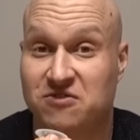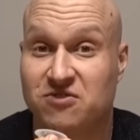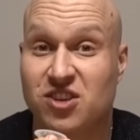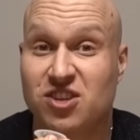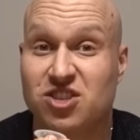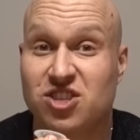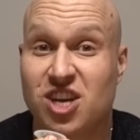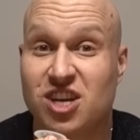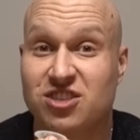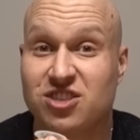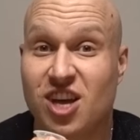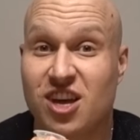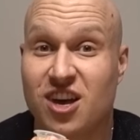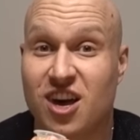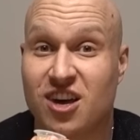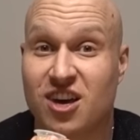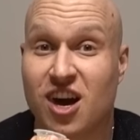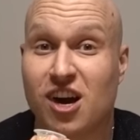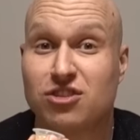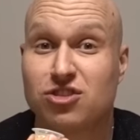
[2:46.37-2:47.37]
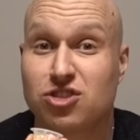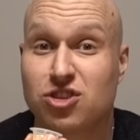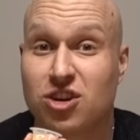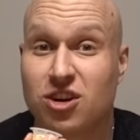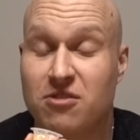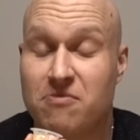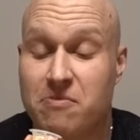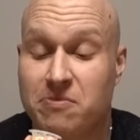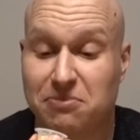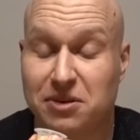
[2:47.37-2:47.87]
This tastes like a
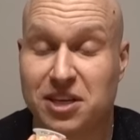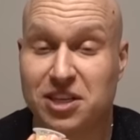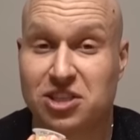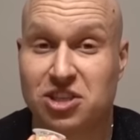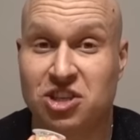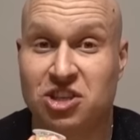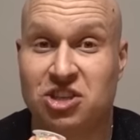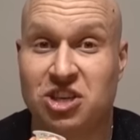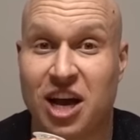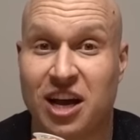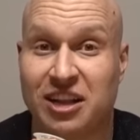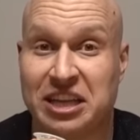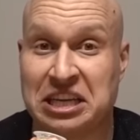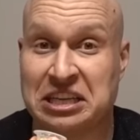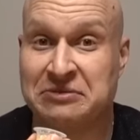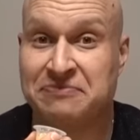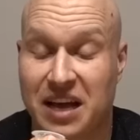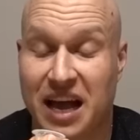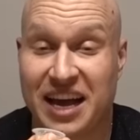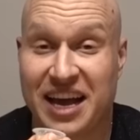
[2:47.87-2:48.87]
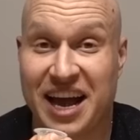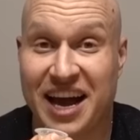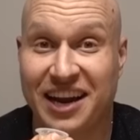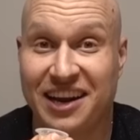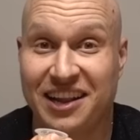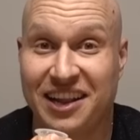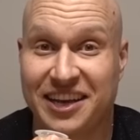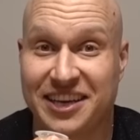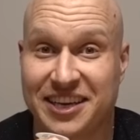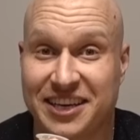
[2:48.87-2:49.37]
custard, but it's jelly. I kind
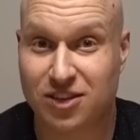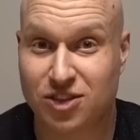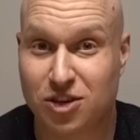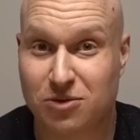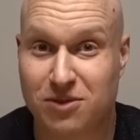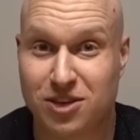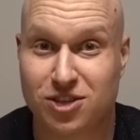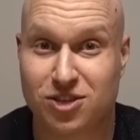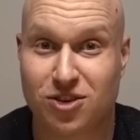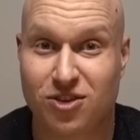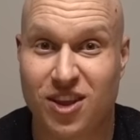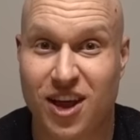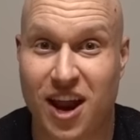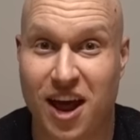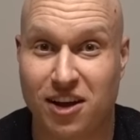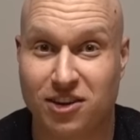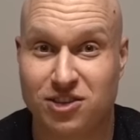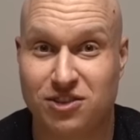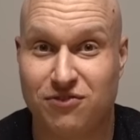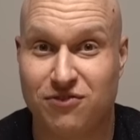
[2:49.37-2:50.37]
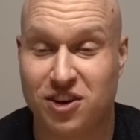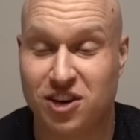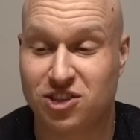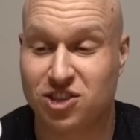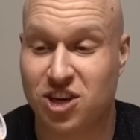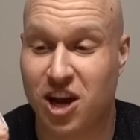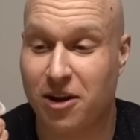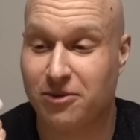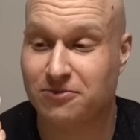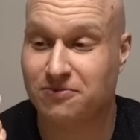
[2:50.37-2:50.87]
of like it, so much so that I actually
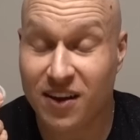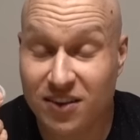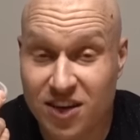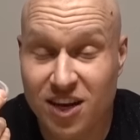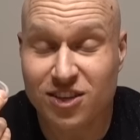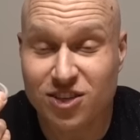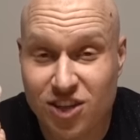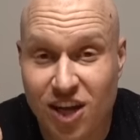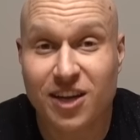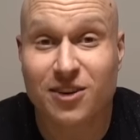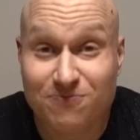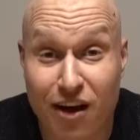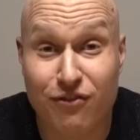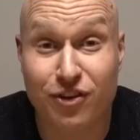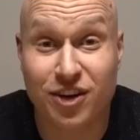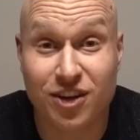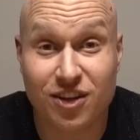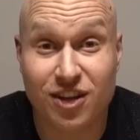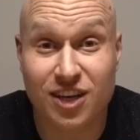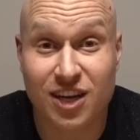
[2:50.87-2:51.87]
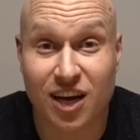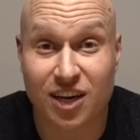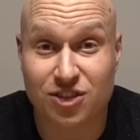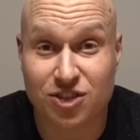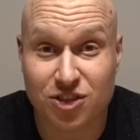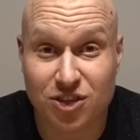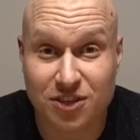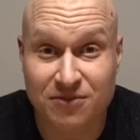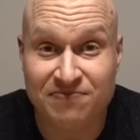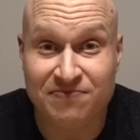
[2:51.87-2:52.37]
finished it. It tastes like a vanilla
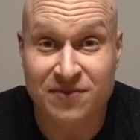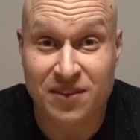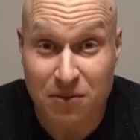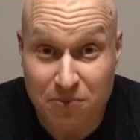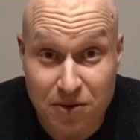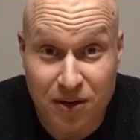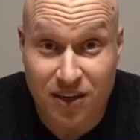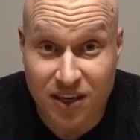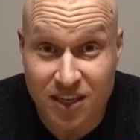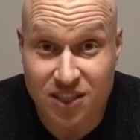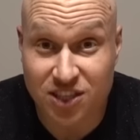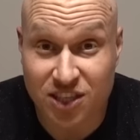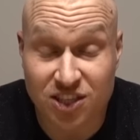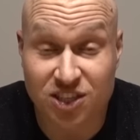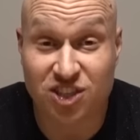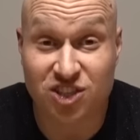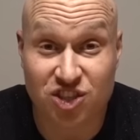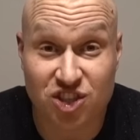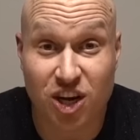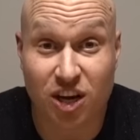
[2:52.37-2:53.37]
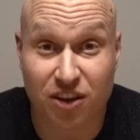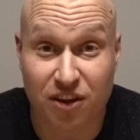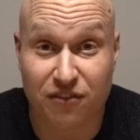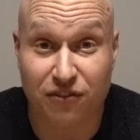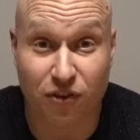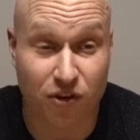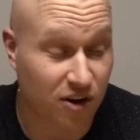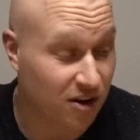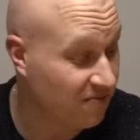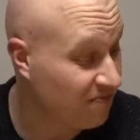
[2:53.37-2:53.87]
custard, but it's in jelly
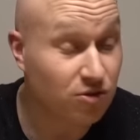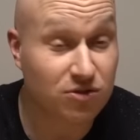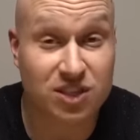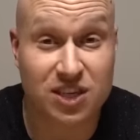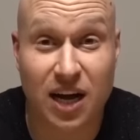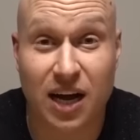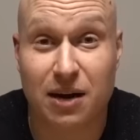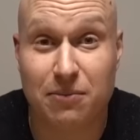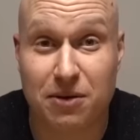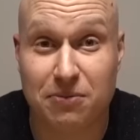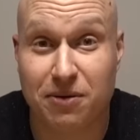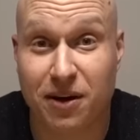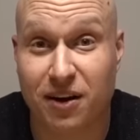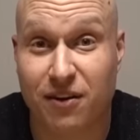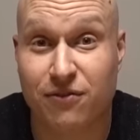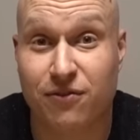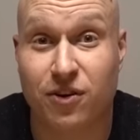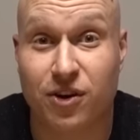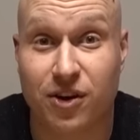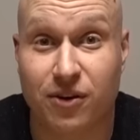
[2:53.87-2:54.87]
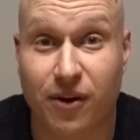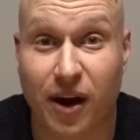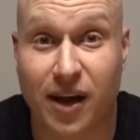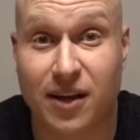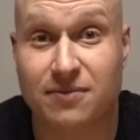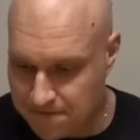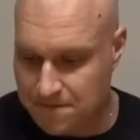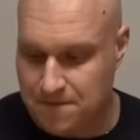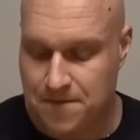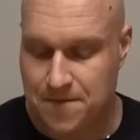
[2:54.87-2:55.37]
form. So it's gotta be better for you,
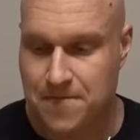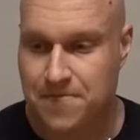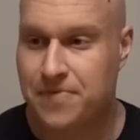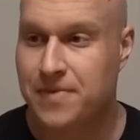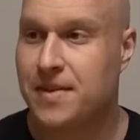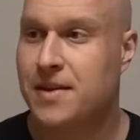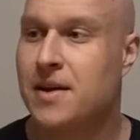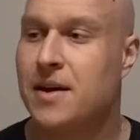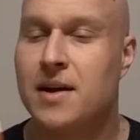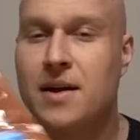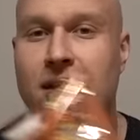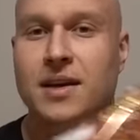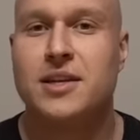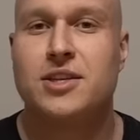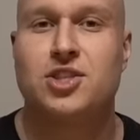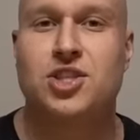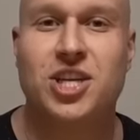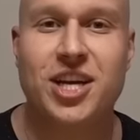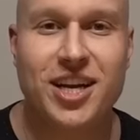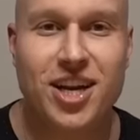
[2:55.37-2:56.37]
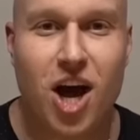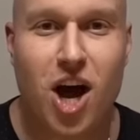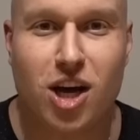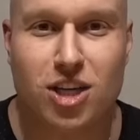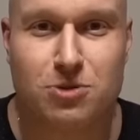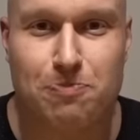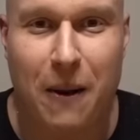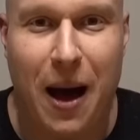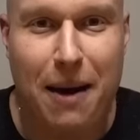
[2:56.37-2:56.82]
right? Cheetos